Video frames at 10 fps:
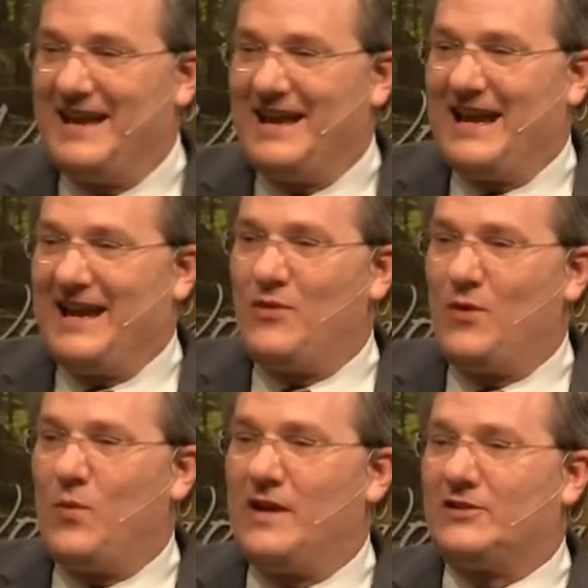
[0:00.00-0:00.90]
And the
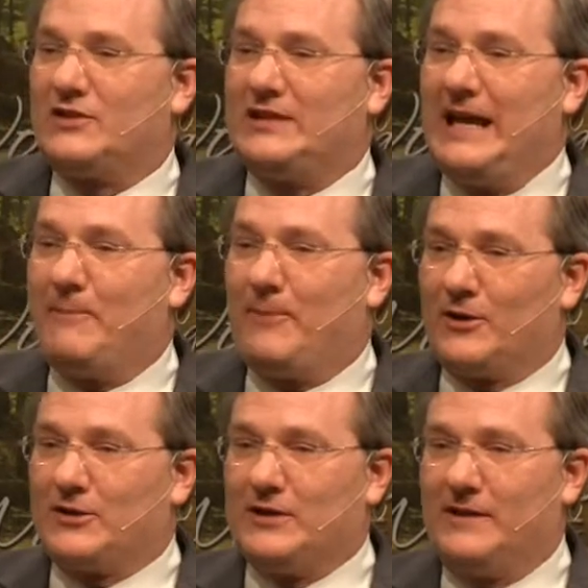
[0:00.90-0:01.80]
"we'll see"
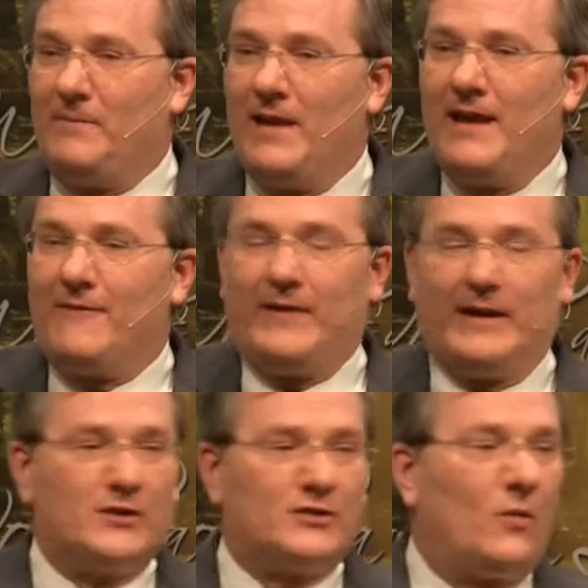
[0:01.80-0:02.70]
person
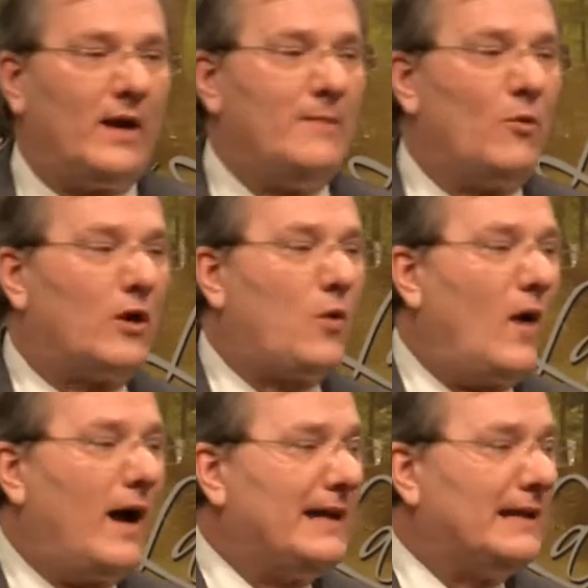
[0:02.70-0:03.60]
figures a way more
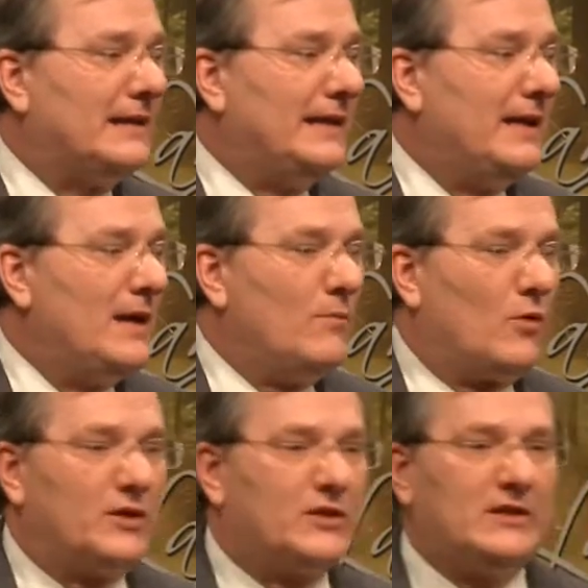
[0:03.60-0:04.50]
quietly,
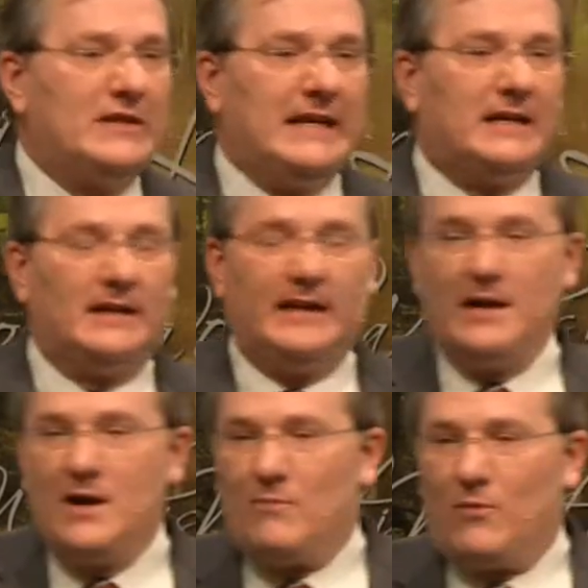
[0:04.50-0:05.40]
more sneakily,
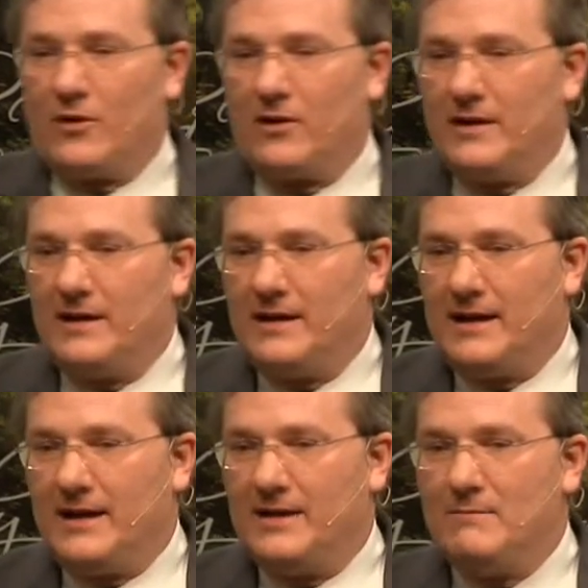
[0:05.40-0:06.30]
more
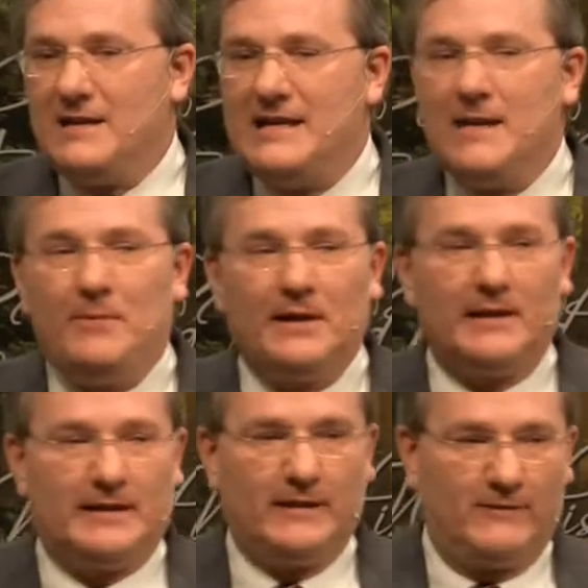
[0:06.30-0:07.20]

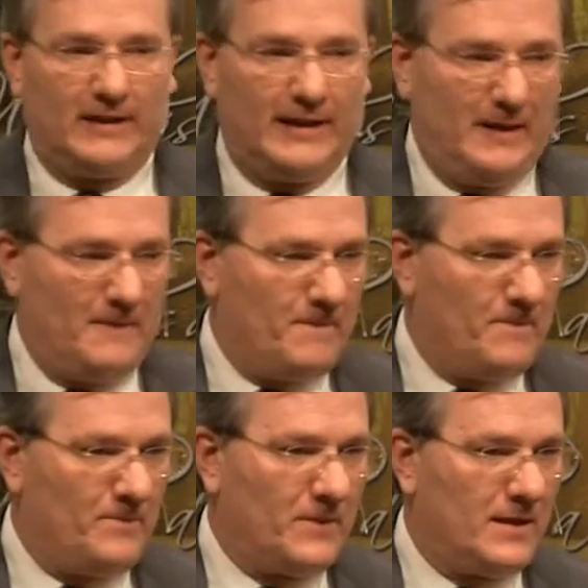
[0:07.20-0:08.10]
manipulatively
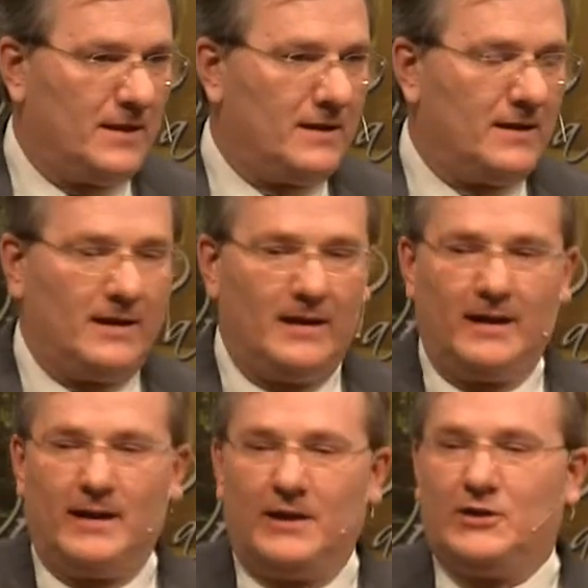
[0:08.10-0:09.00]

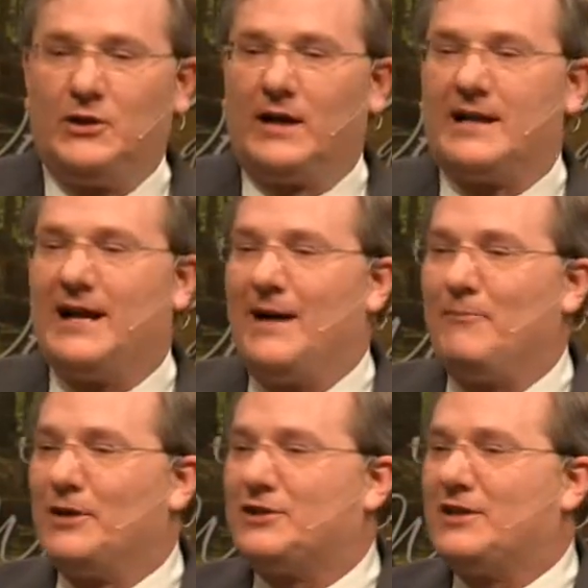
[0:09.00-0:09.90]
to
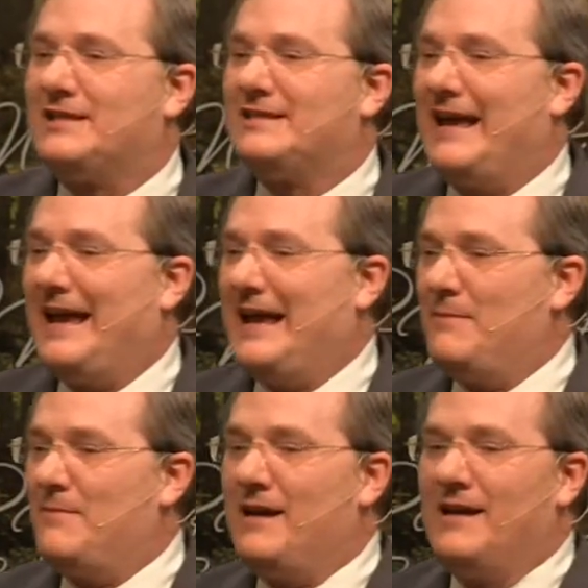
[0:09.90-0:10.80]
accomplish the
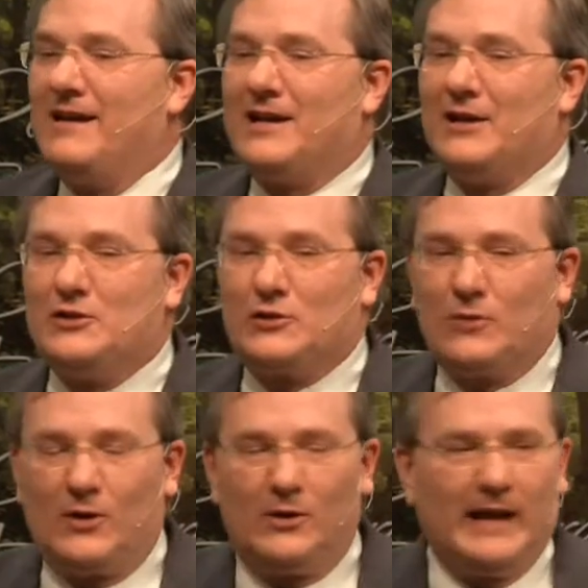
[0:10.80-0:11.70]
same
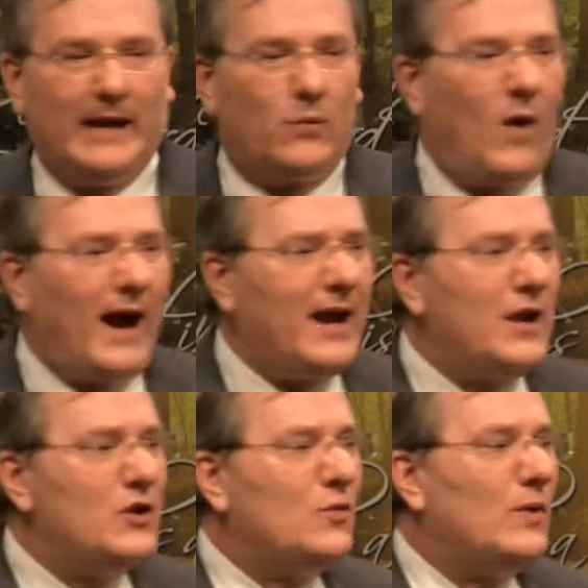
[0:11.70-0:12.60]
control end. Why
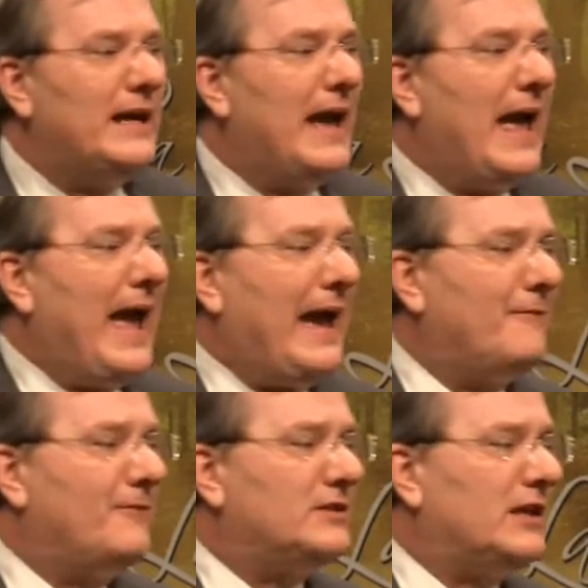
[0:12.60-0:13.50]
do we
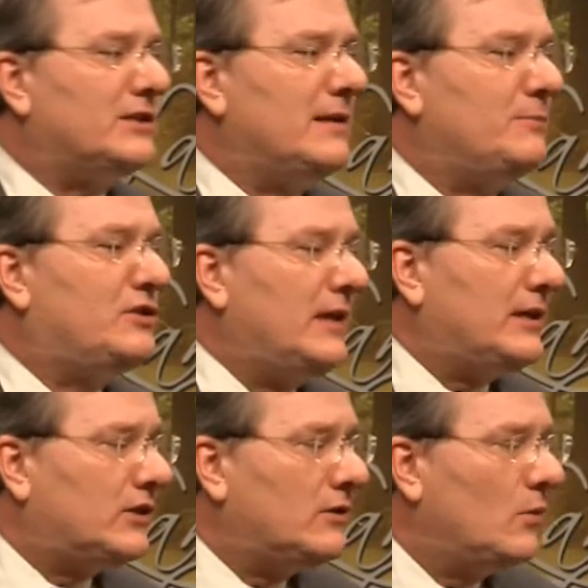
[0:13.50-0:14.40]
have such an
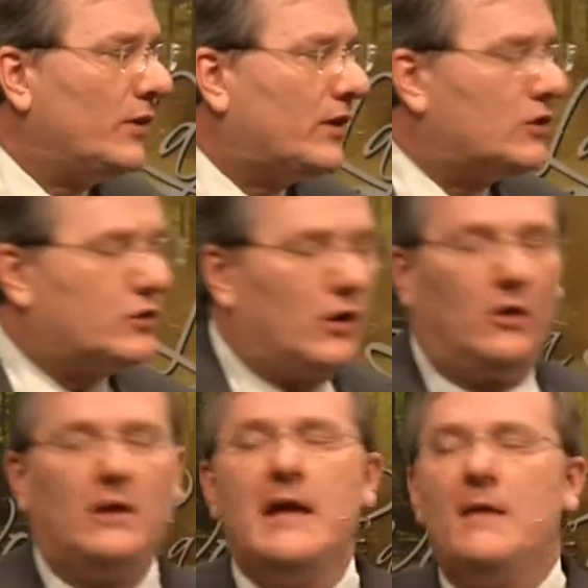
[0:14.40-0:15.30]
obsession with
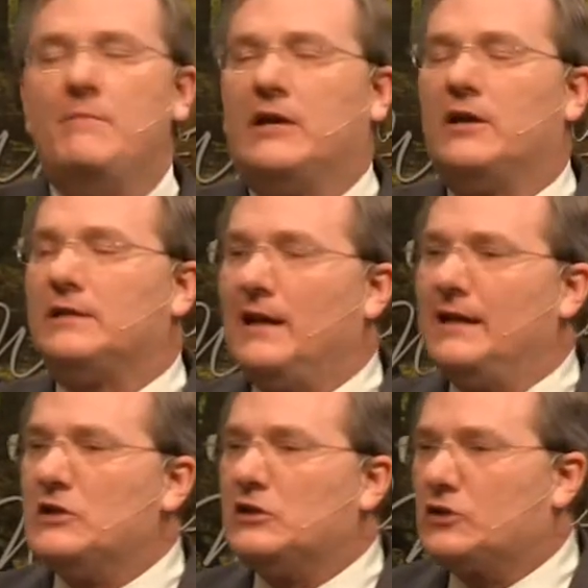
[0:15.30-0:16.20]
control? Because
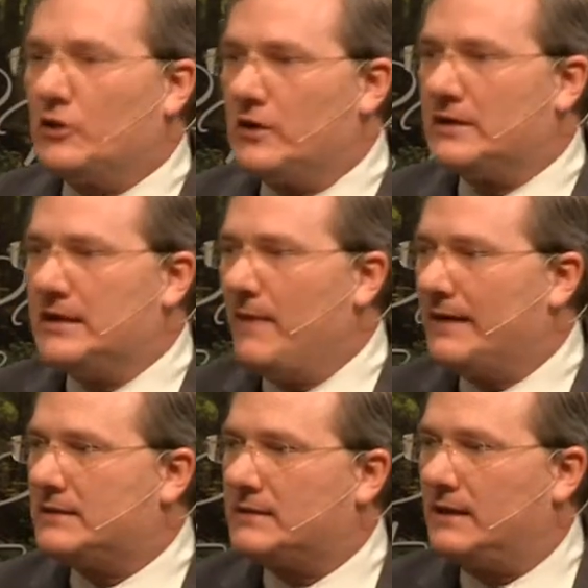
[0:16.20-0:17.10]
uncertainty
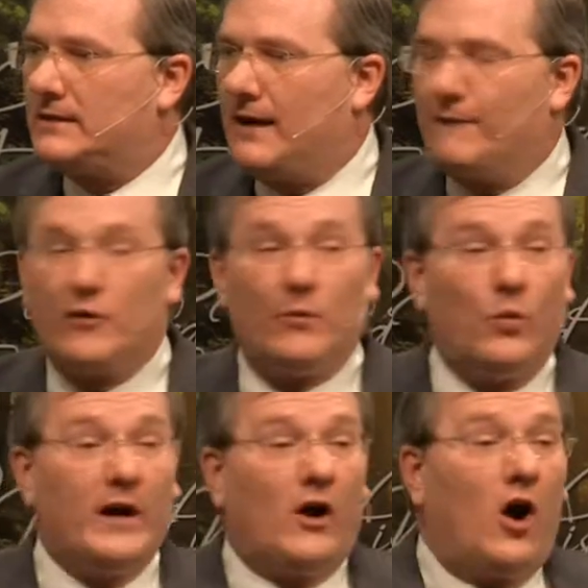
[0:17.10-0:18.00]
makes us uncomfortable.
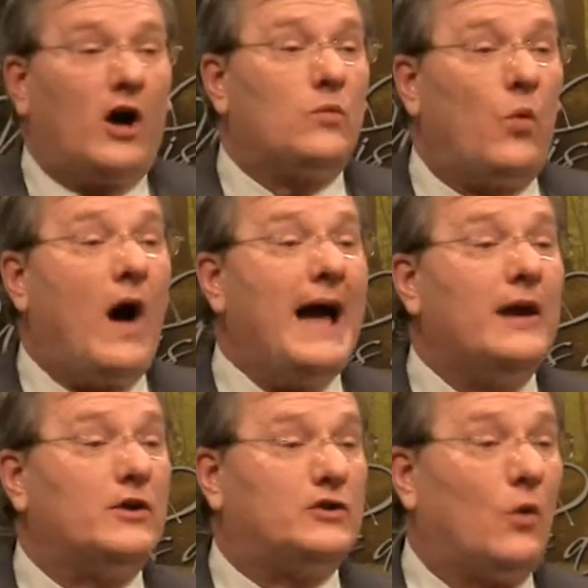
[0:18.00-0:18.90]
We're
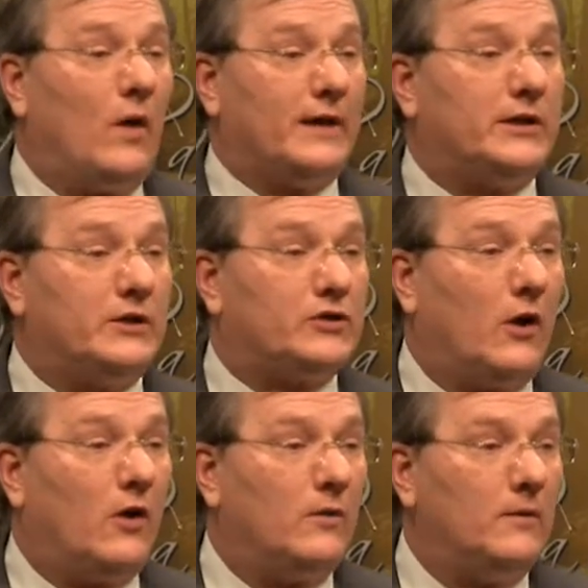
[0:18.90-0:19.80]
hardwired to want
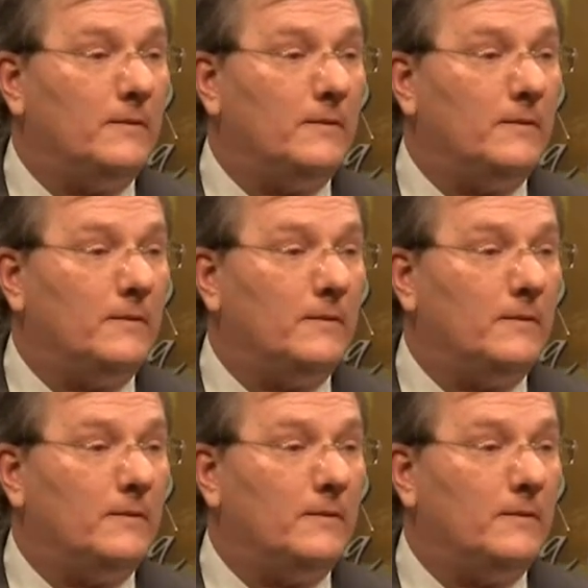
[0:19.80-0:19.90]
control.